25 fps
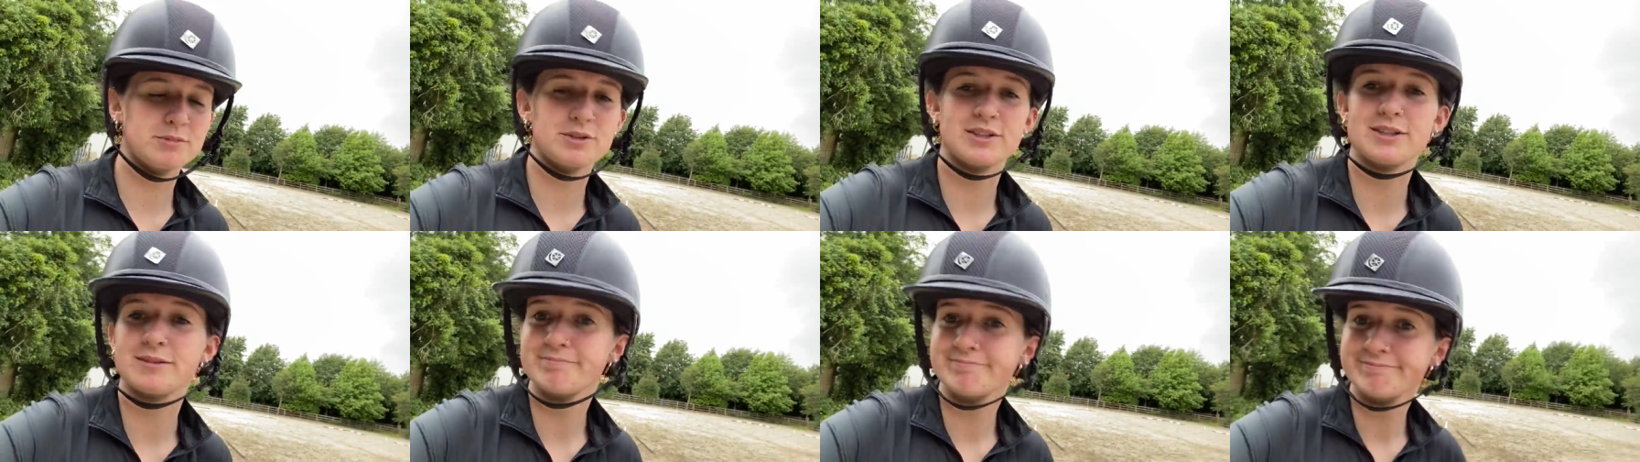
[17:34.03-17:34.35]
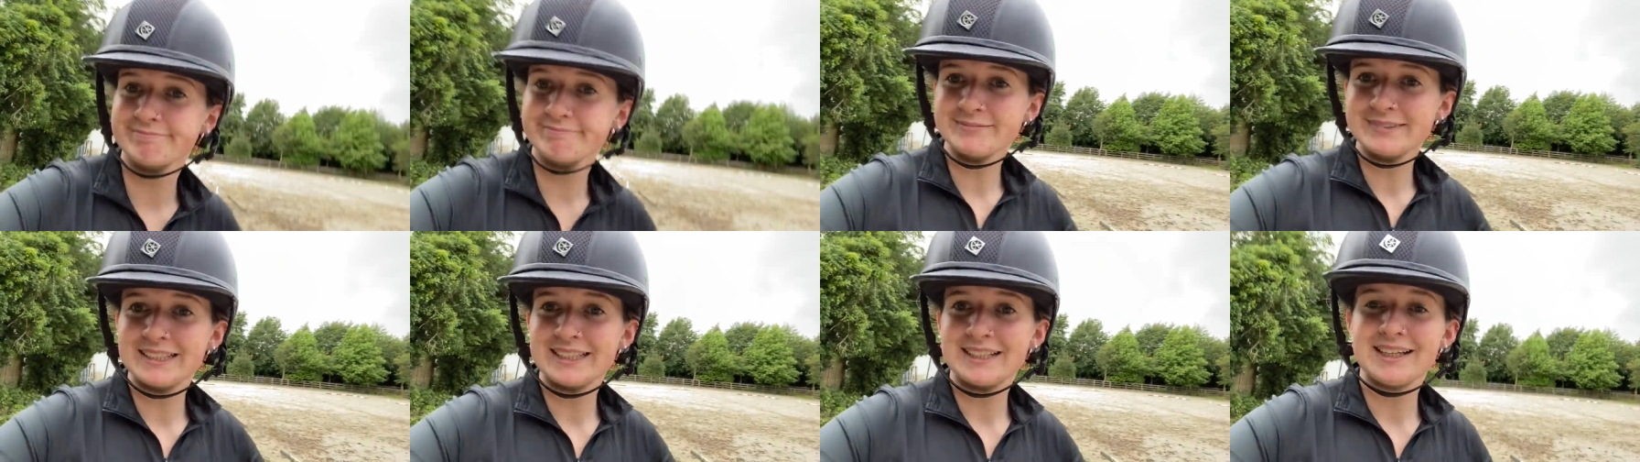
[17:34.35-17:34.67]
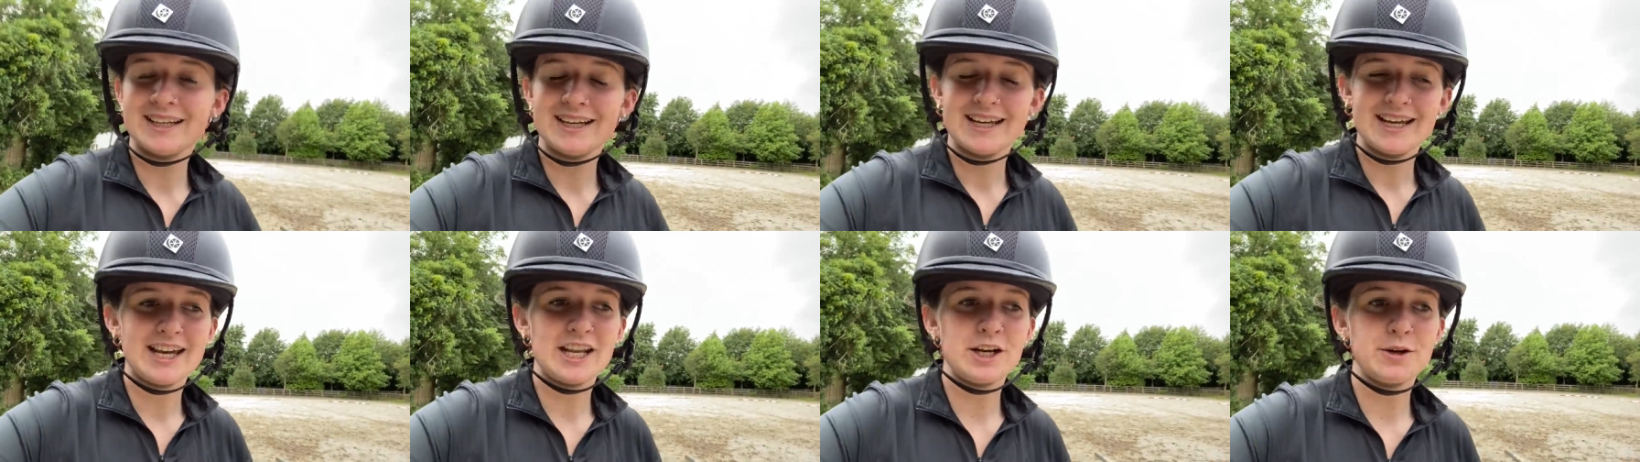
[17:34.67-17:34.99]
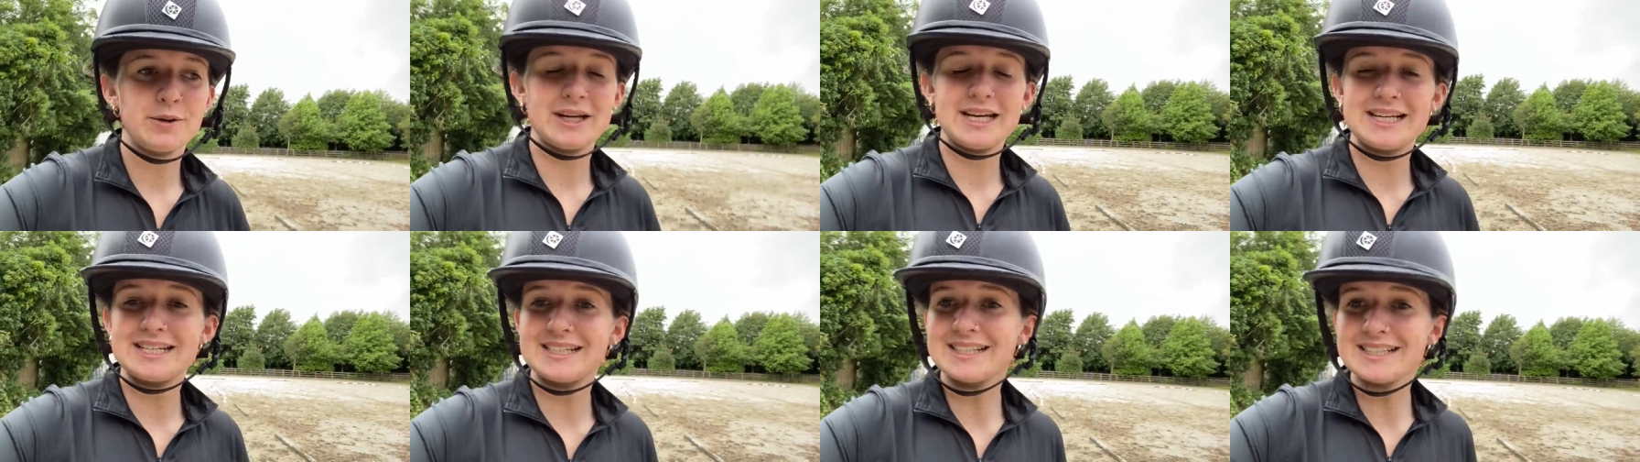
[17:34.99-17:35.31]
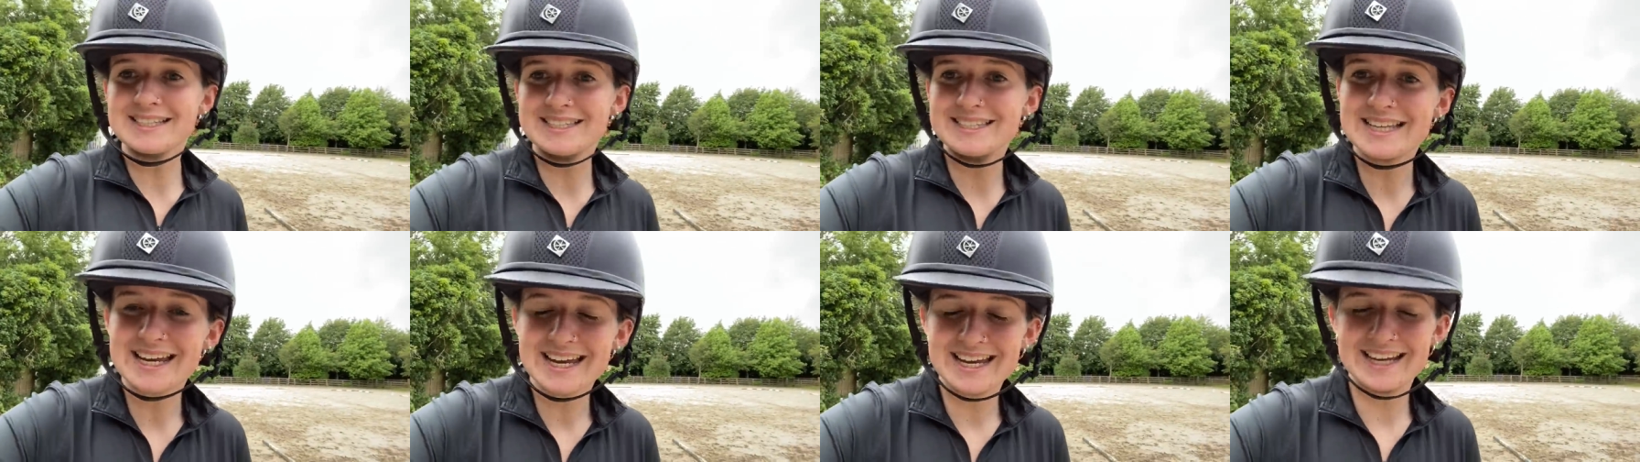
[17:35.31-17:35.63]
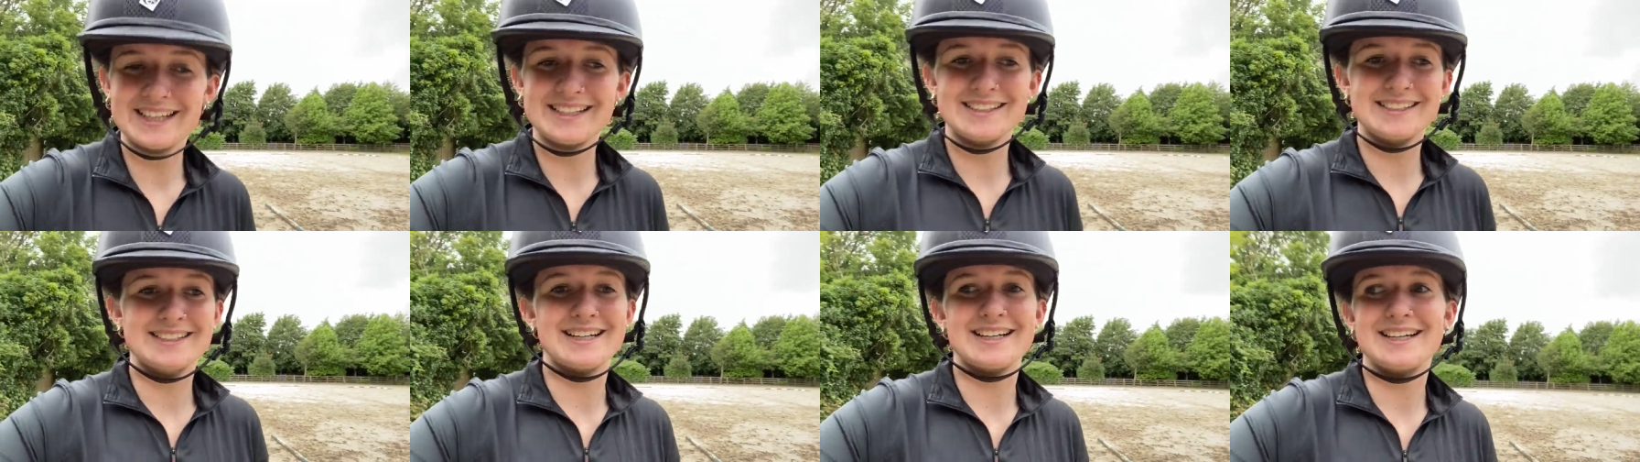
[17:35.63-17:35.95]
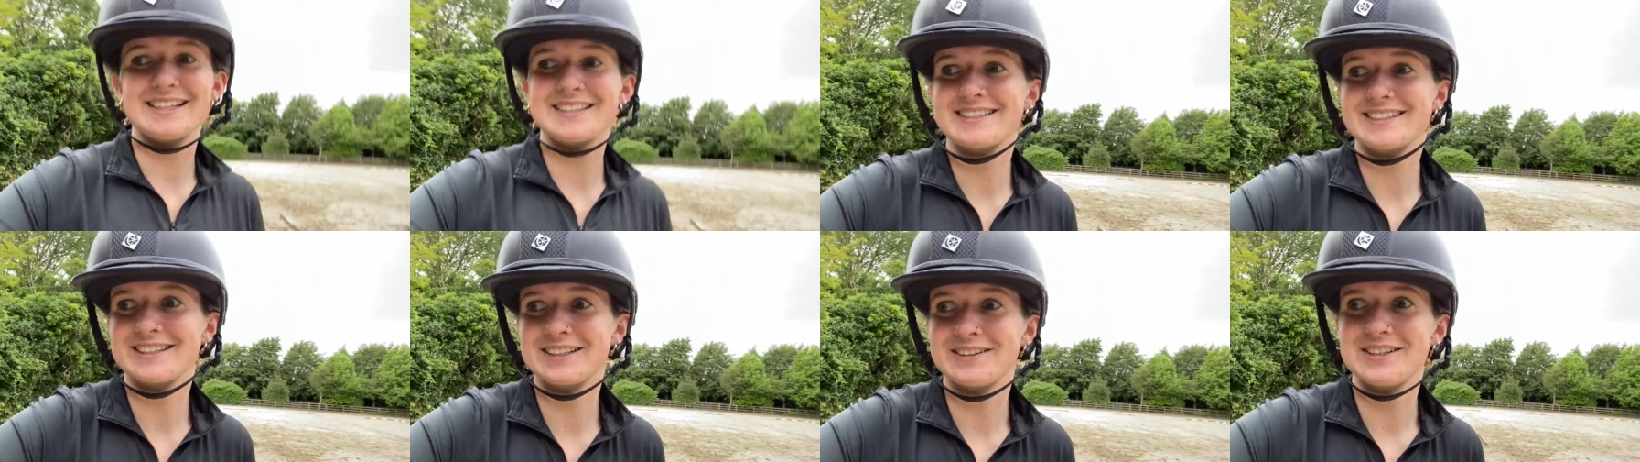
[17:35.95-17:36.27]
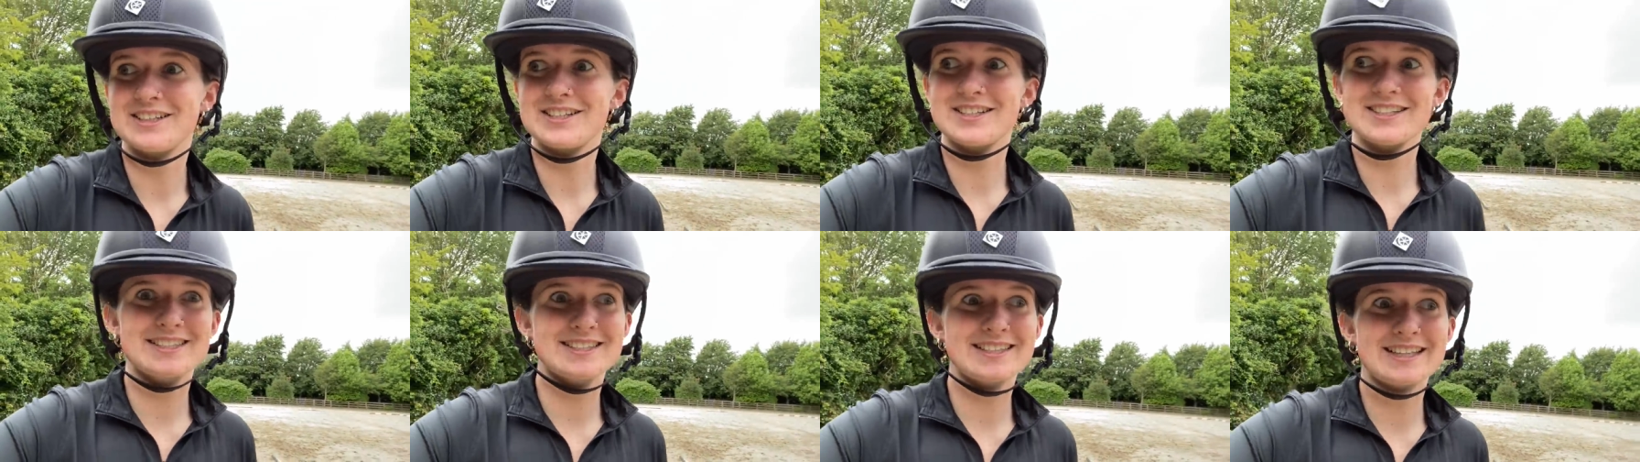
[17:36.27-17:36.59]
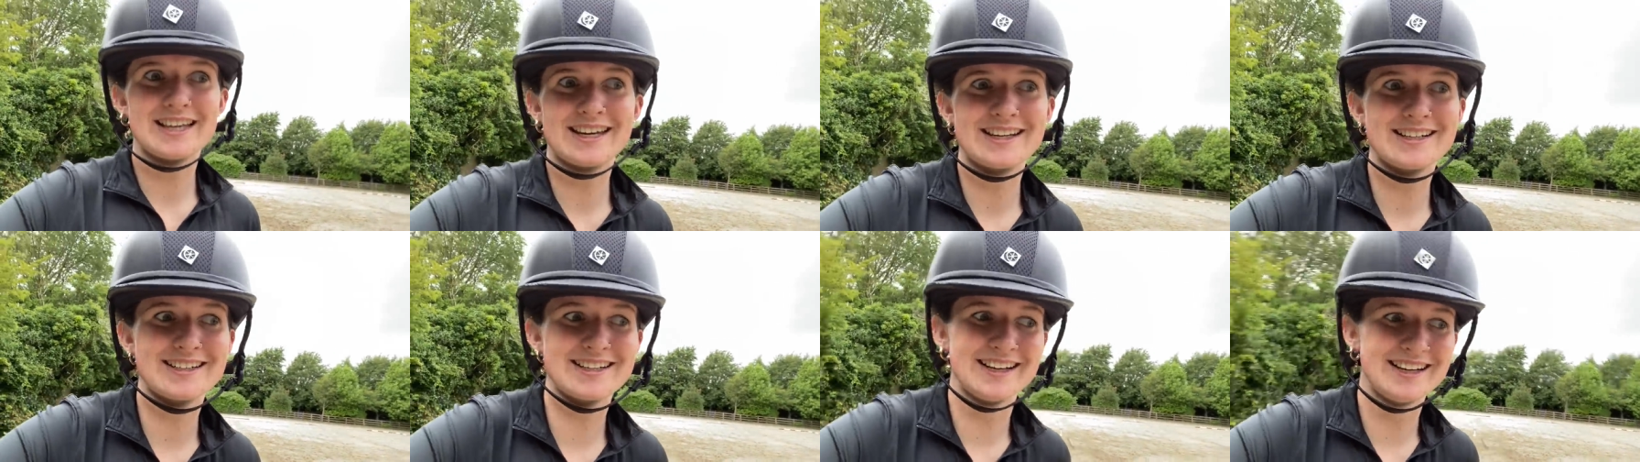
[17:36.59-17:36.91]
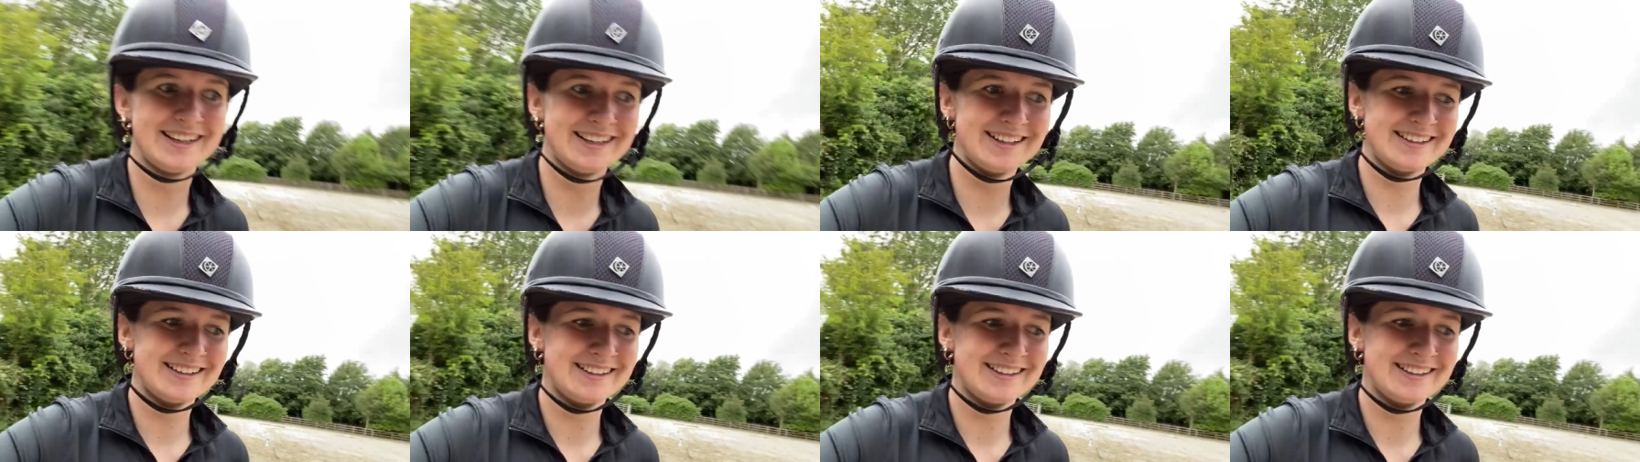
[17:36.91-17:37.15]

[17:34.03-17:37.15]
But anyway, it didn't say in the test, so it just said